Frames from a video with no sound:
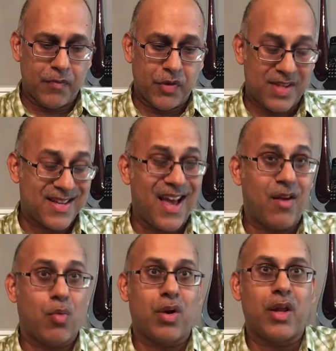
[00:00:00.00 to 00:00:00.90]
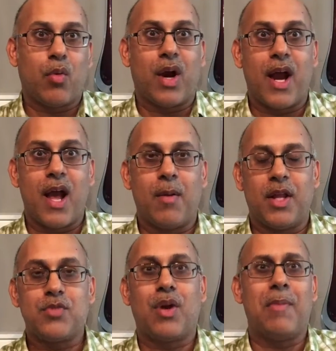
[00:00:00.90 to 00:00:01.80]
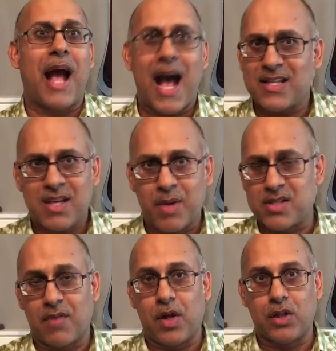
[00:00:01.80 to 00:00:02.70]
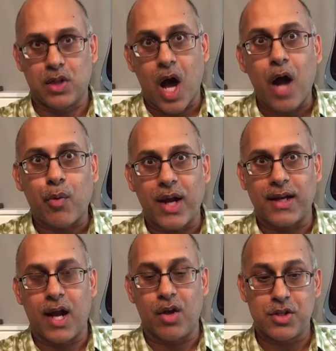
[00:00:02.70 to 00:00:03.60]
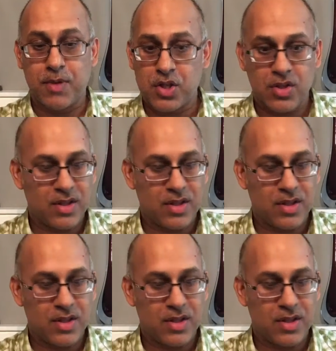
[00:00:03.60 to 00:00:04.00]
So that's kind of really where I am, and that's what I'm asking myself a lot right now, especially